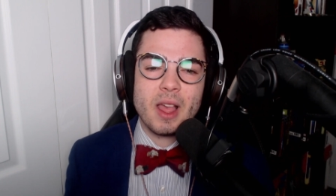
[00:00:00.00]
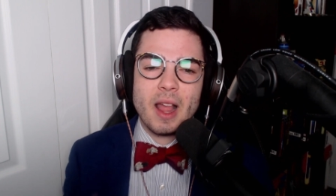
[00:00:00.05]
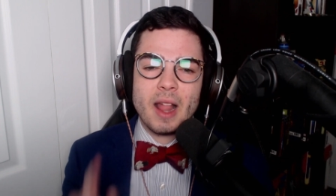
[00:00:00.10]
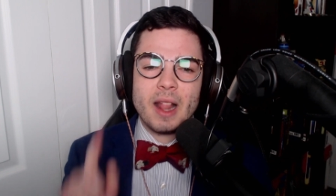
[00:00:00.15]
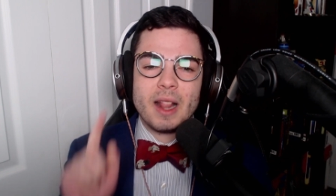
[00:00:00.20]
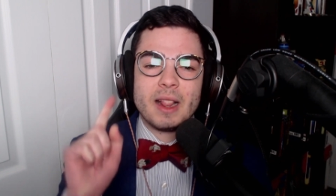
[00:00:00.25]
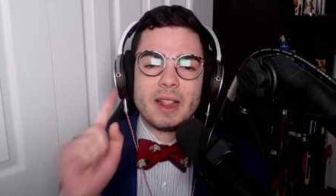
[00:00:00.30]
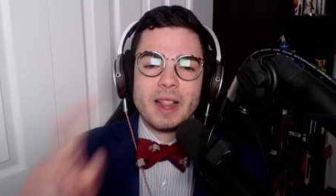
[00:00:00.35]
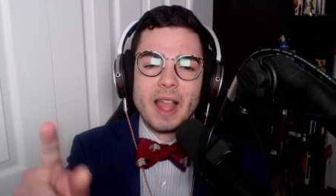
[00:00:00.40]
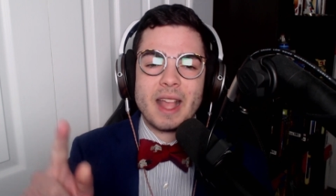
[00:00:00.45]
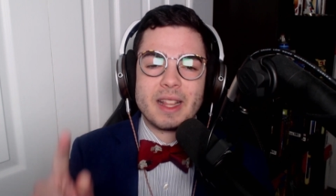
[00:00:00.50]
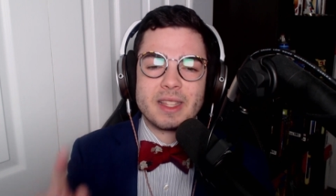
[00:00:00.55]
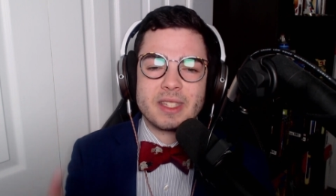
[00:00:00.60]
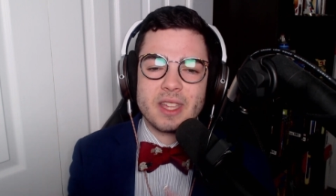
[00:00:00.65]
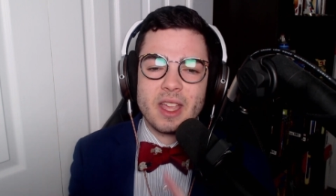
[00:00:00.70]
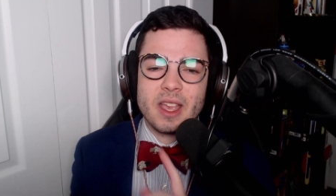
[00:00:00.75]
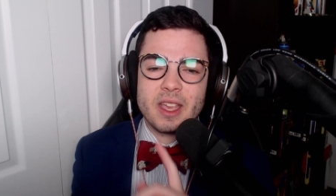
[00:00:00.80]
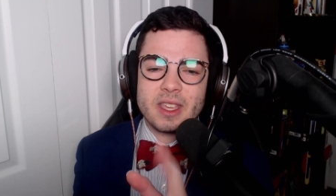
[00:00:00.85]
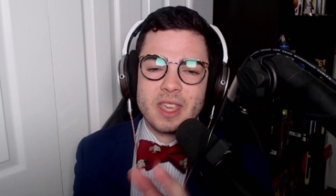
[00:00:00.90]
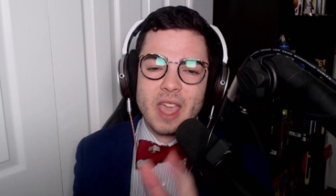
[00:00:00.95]
Let's
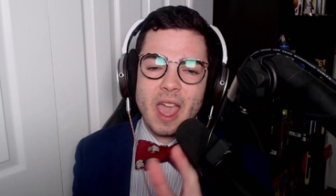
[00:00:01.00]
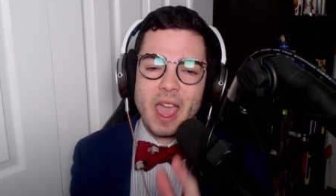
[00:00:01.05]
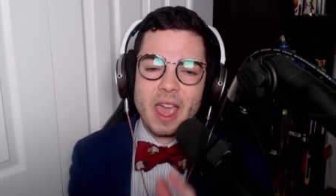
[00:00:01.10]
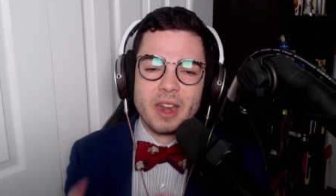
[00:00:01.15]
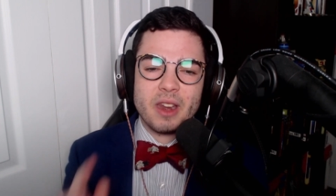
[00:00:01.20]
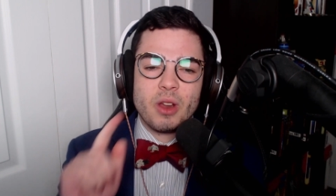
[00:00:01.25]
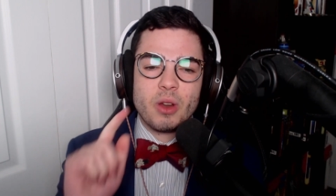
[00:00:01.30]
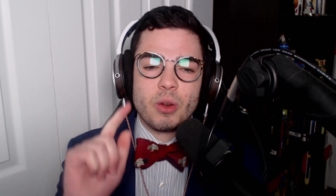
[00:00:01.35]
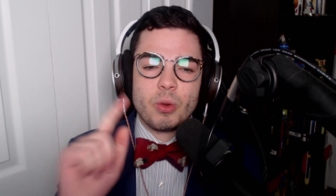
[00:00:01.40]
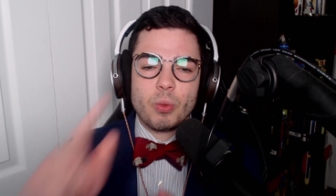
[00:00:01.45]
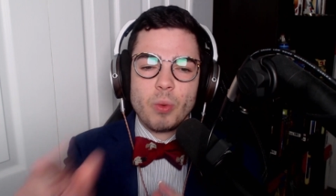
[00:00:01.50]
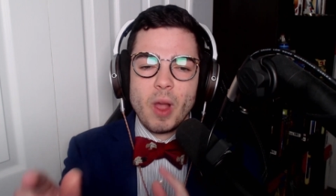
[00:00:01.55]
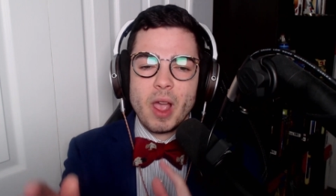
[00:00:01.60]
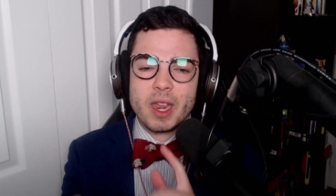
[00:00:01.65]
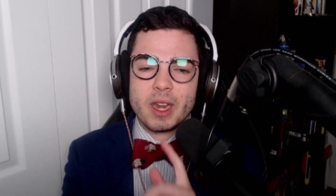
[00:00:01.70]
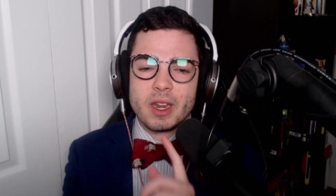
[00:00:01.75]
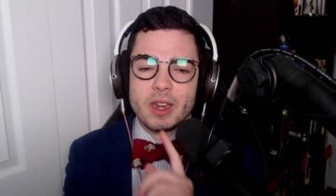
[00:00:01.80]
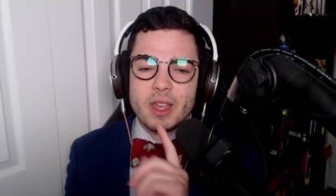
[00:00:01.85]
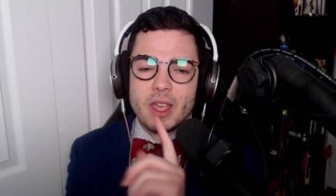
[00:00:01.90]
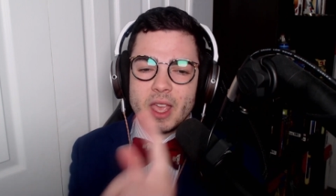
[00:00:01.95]
get right
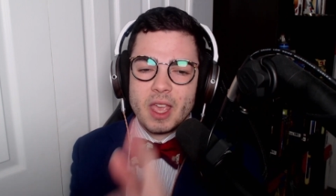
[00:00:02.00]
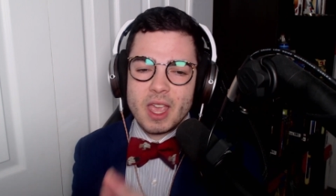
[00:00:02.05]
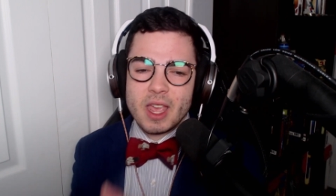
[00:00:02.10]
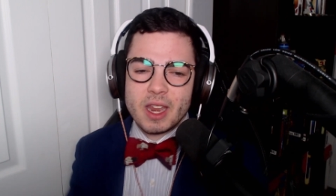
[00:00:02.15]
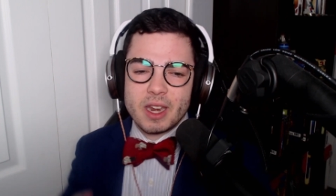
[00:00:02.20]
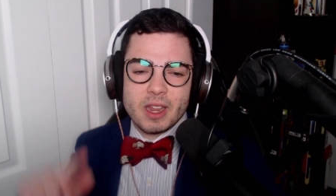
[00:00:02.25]
into